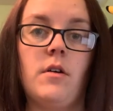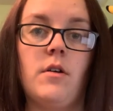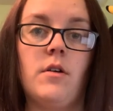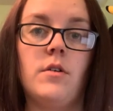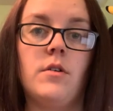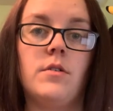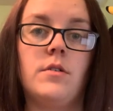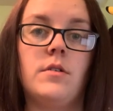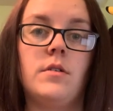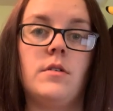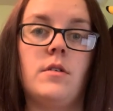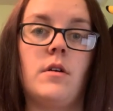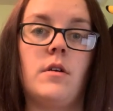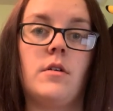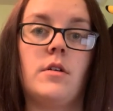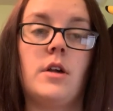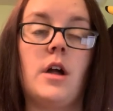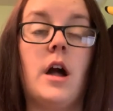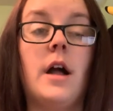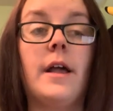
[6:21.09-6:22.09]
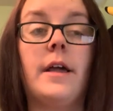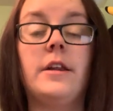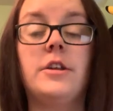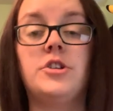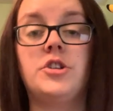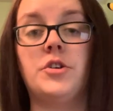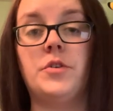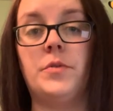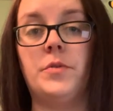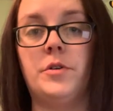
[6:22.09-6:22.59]
are not going
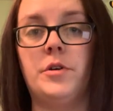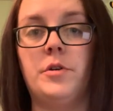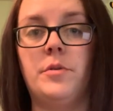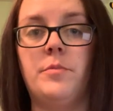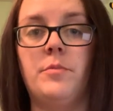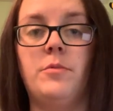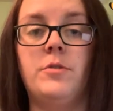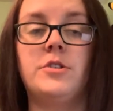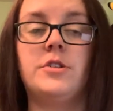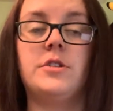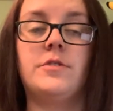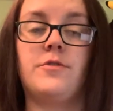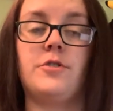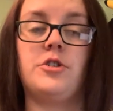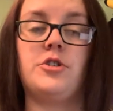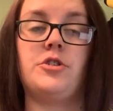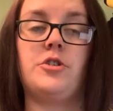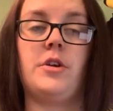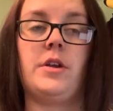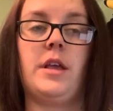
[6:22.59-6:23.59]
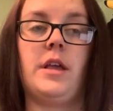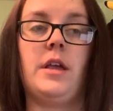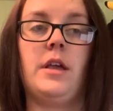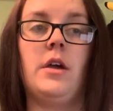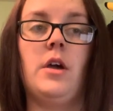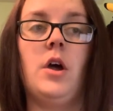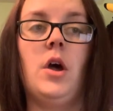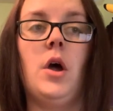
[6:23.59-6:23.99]
to show up, which is frustrating.